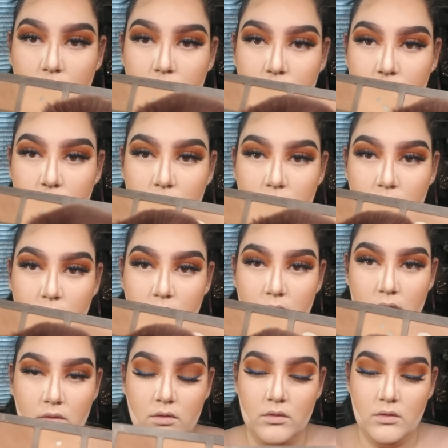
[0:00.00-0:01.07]
So I
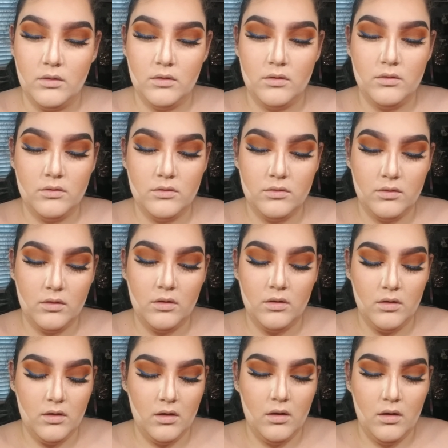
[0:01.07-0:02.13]
forgot to show this
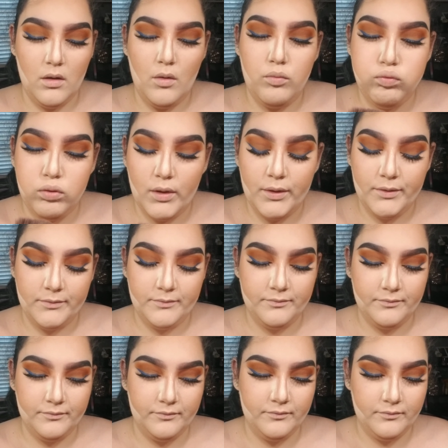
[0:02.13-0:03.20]
part, but I actually did
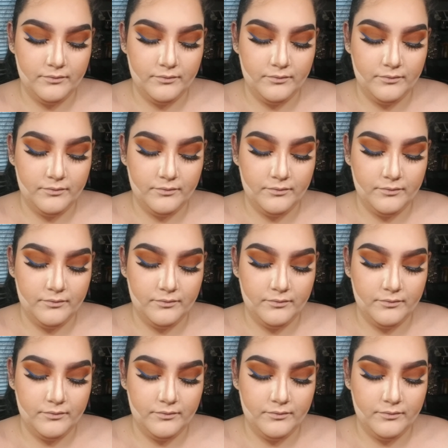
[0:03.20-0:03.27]
bronze.